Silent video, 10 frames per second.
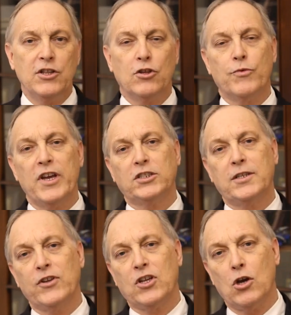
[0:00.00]
The rest
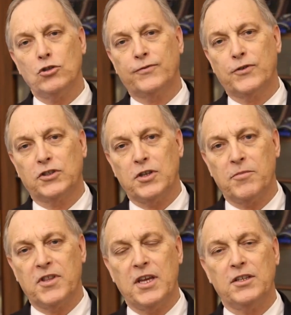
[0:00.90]
of it goes for some
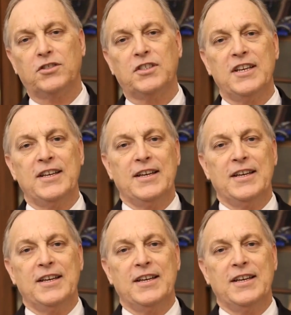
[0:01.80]
things